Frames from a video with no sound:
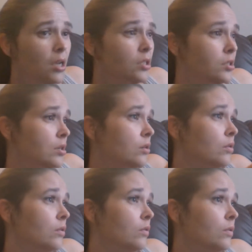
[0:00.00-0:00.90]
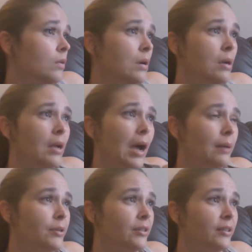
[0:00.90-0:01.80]
So
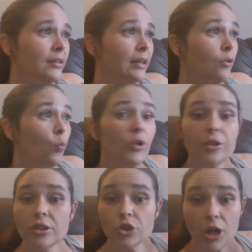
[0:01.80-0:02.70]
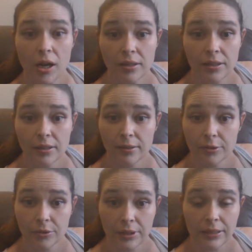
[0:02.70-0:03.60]
I'm trying to think, like when you get chocolate, like
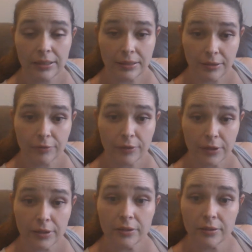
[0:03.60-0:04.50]
you get it at different